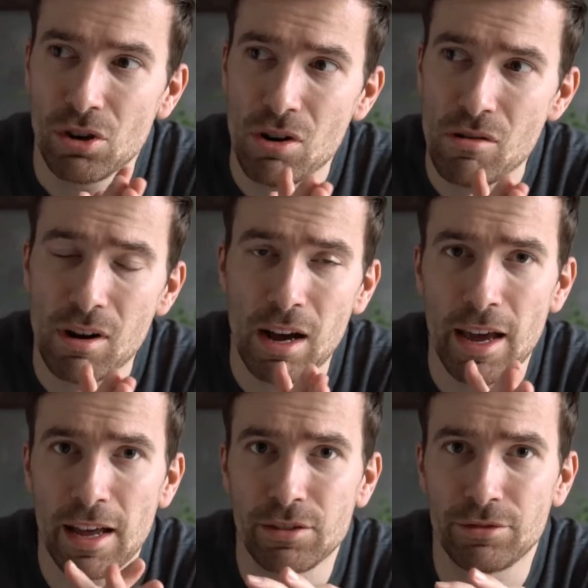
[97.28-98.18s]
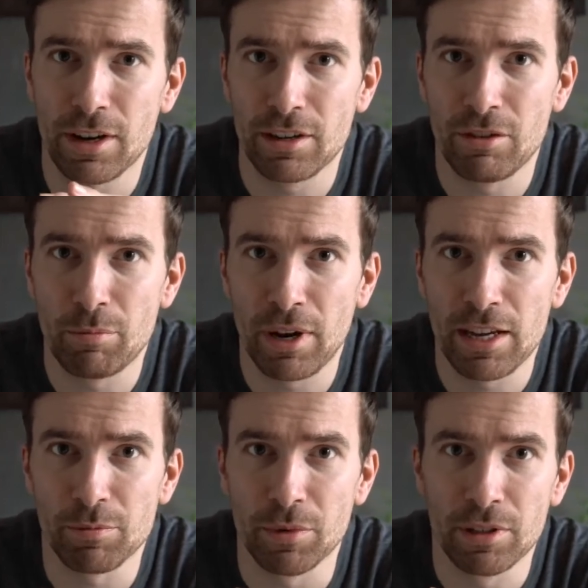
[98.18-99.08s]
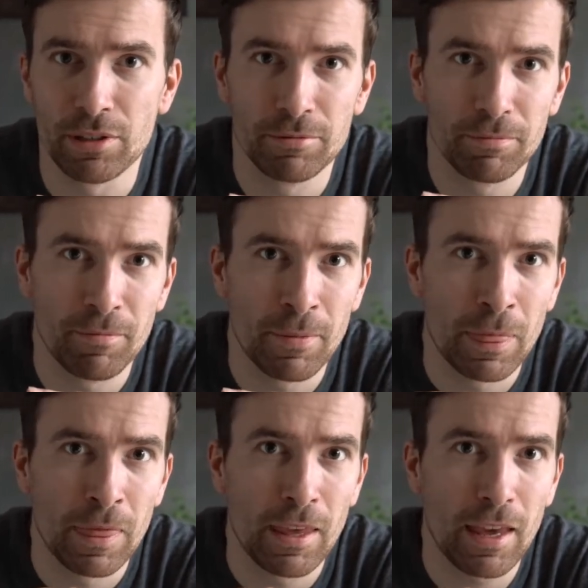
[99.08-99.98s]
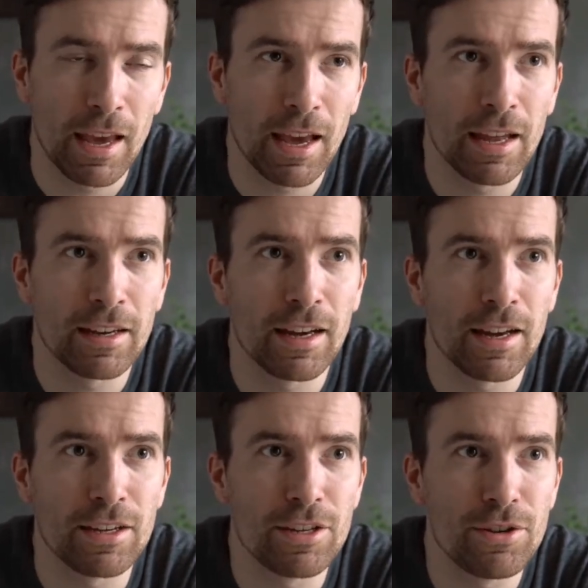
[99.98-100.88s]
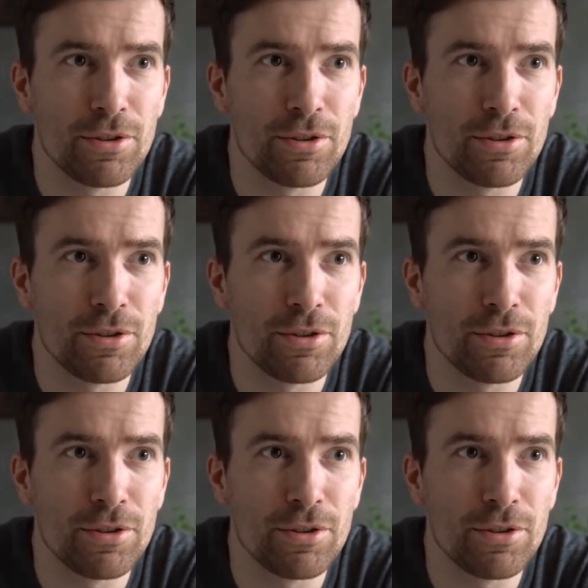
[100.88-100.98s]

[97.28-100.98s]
So I had to find a replacement, and I